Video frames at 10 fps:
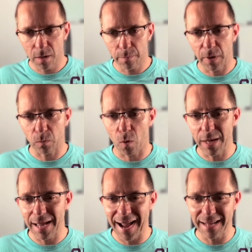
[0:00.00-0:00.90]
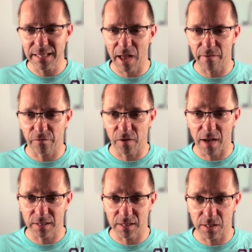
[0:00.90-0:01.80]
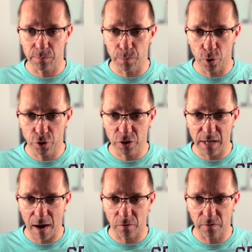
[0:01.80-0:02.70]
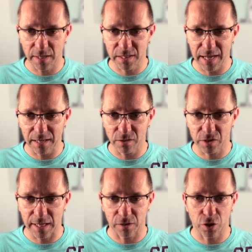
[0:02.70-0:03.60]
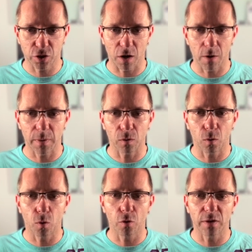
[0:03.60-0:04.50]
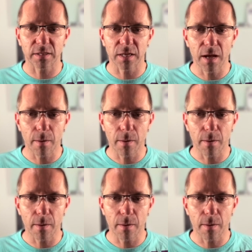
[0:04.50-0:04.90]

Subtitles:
But what we had here first is this push down on this candlestick to show me all this